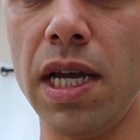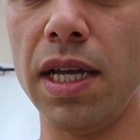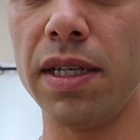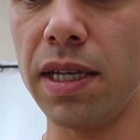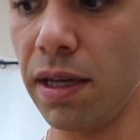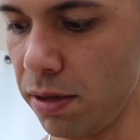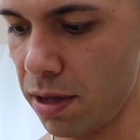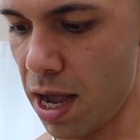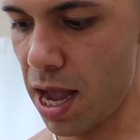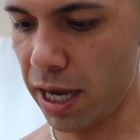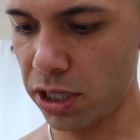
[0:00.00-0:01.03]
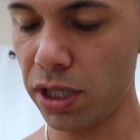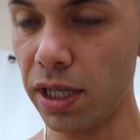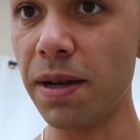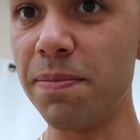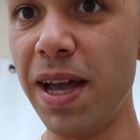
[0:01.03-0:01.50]
until I
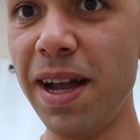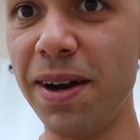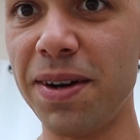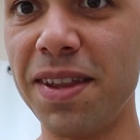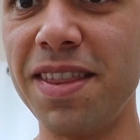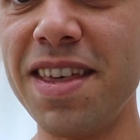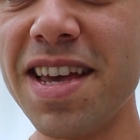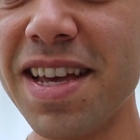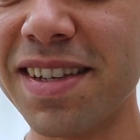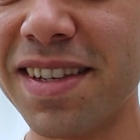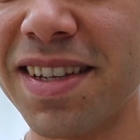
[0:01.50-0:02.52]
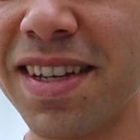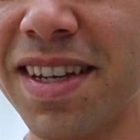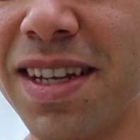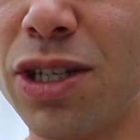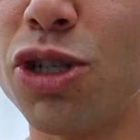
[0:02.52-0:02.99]
actually compared this
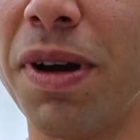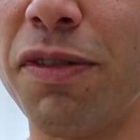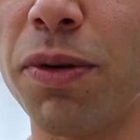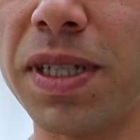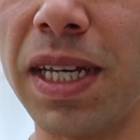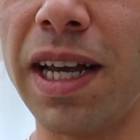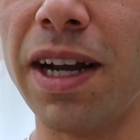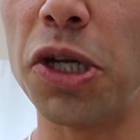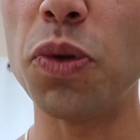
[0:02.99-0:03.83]
to my 14 karat.